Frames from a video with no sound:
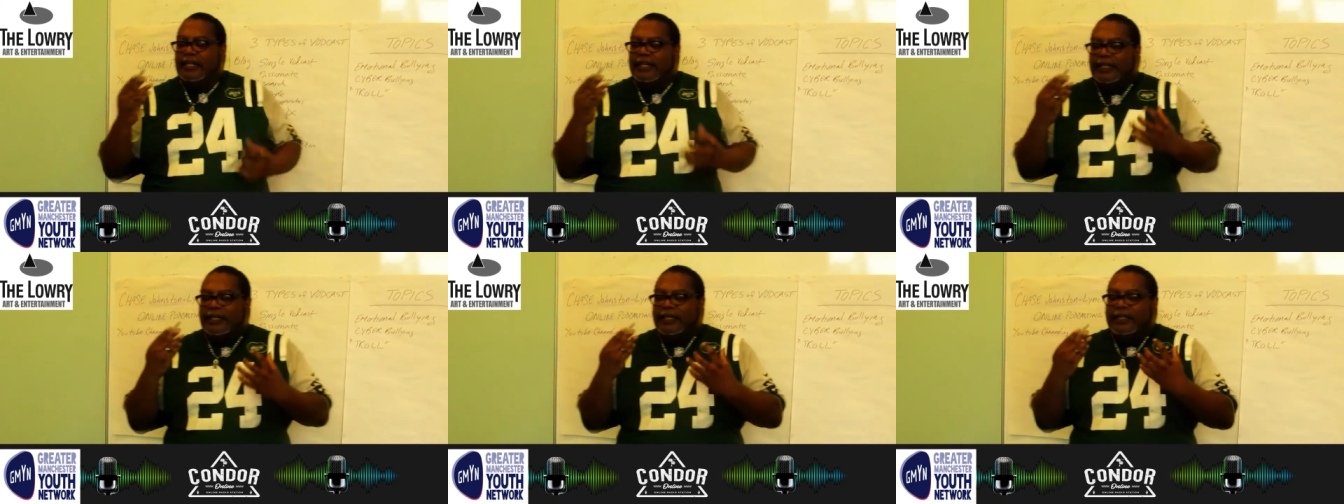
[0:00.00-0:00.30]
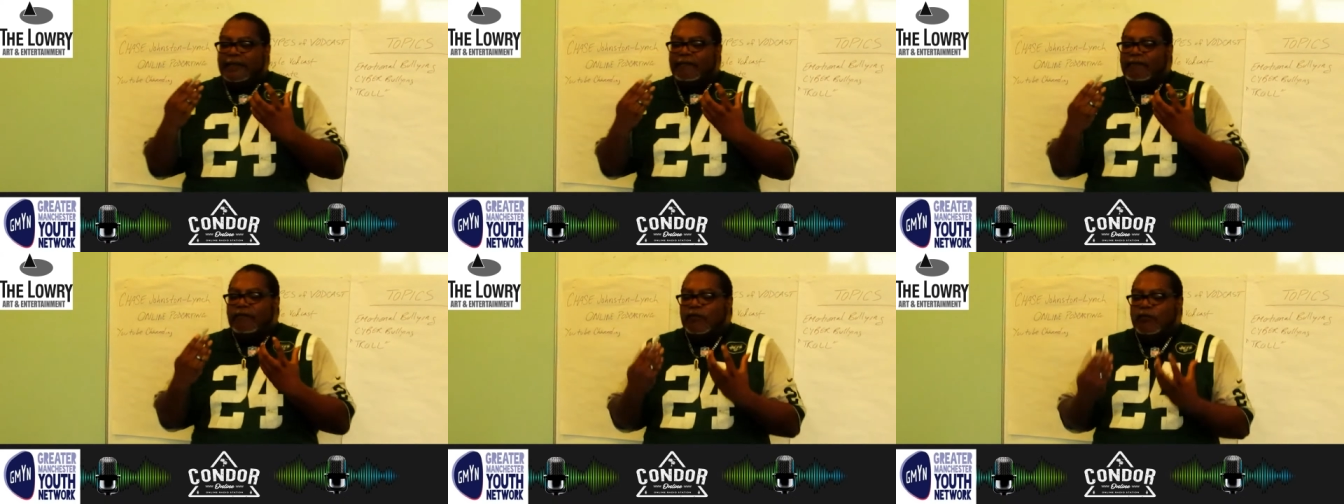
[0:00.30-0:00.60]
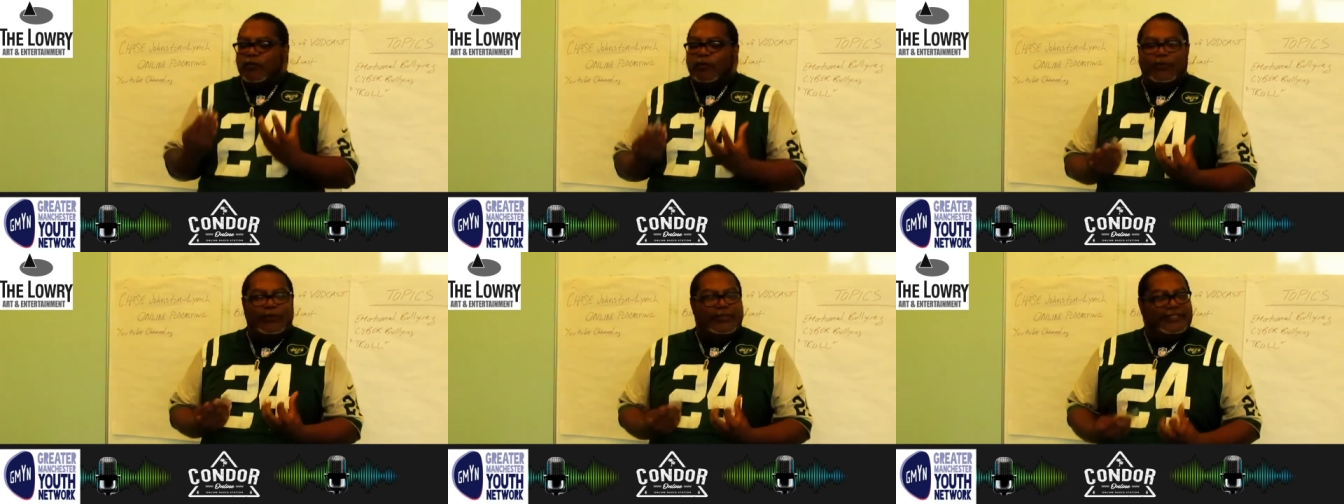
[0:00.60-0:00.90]
nervous
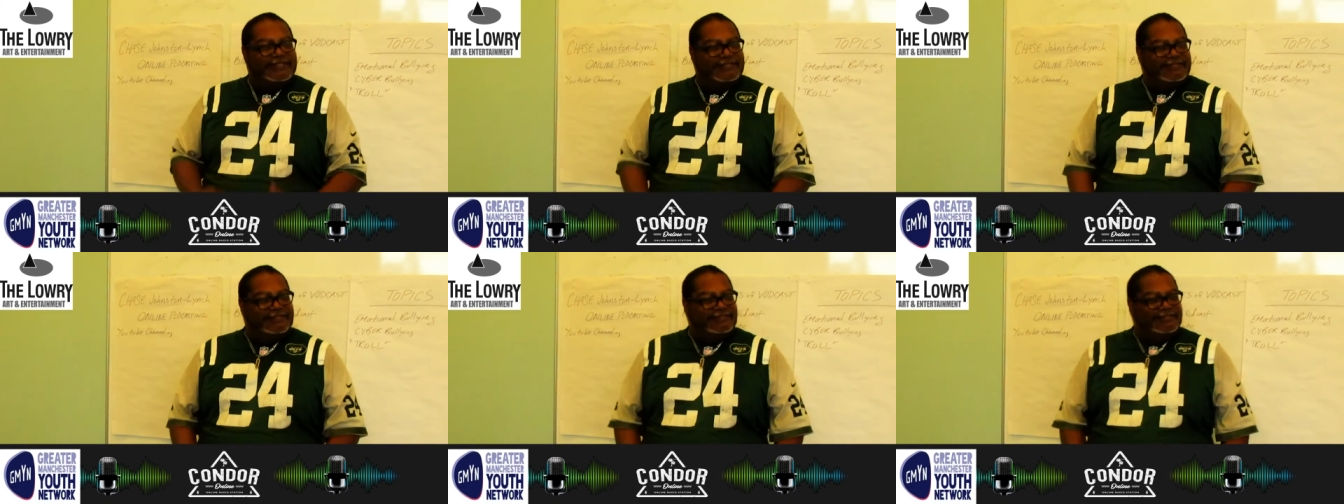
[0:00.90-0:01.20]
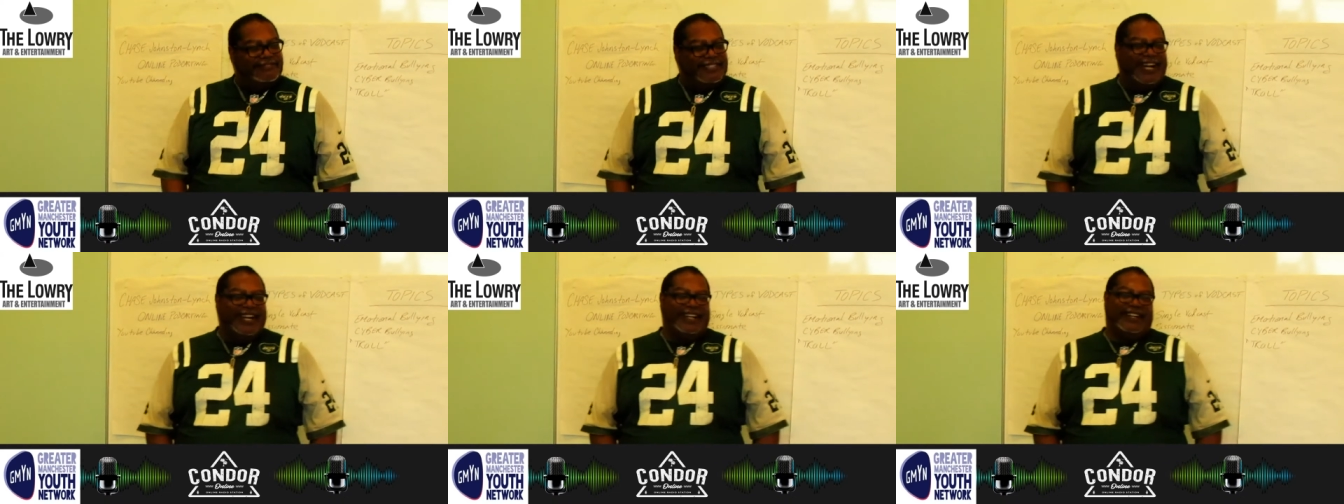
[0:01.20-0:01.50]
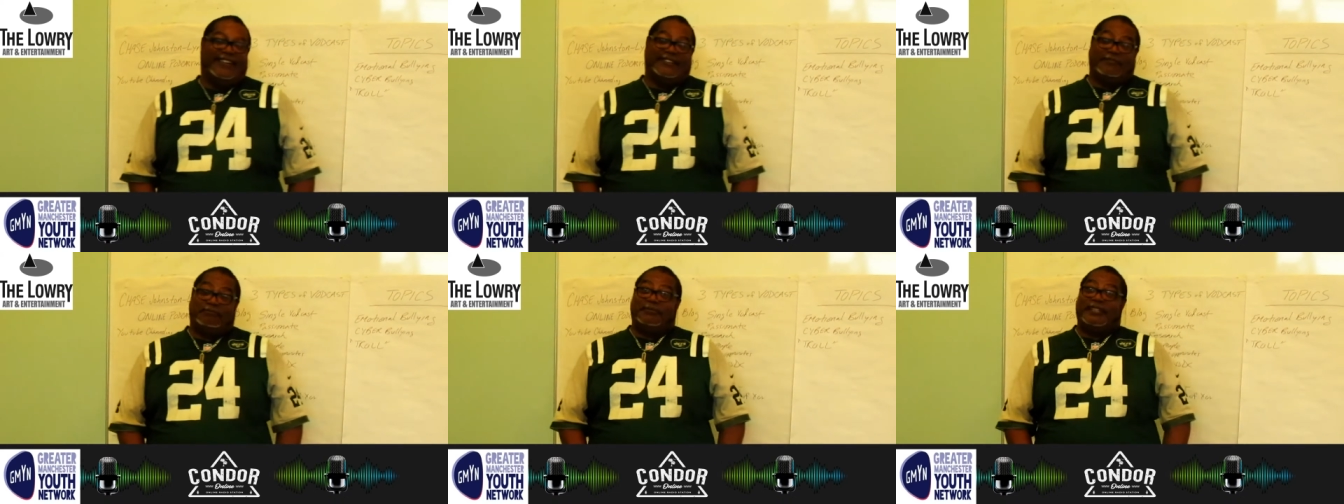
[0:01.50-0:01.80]
laugh though.
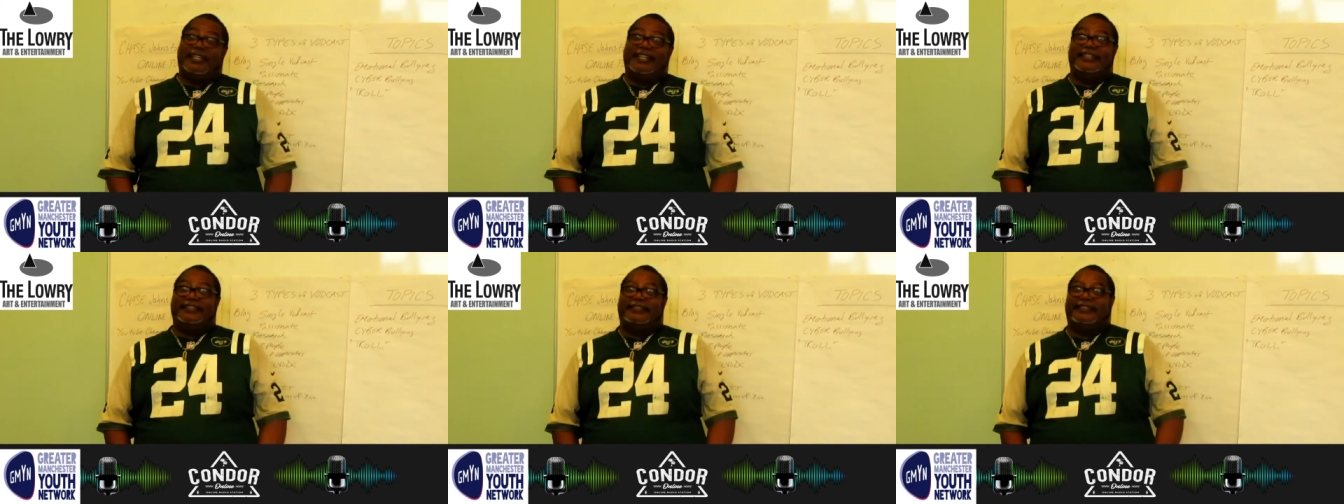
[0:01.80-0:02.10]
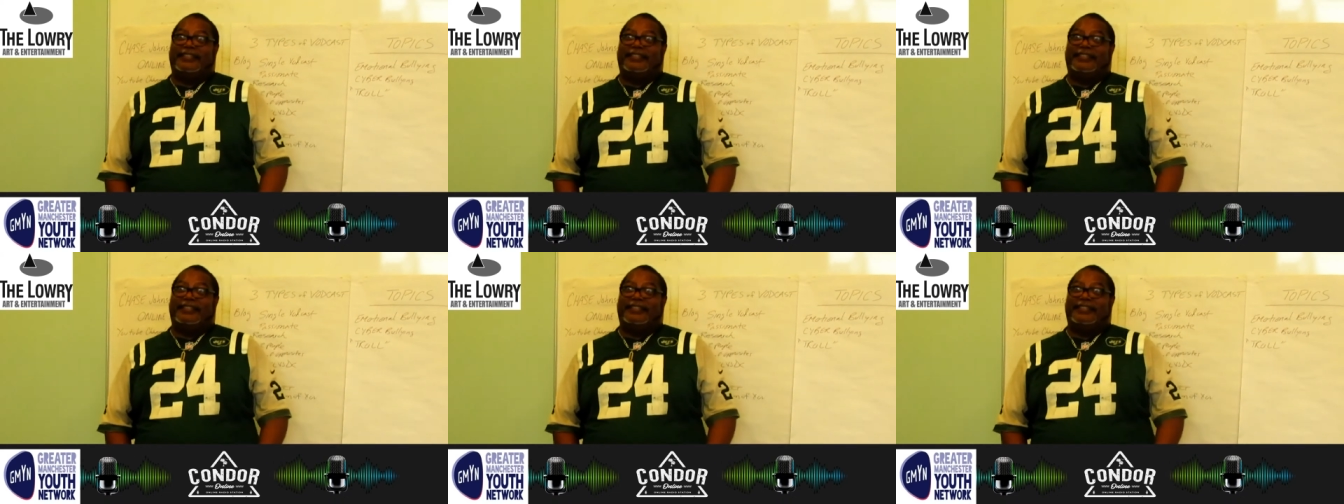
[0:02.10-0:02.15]
I know it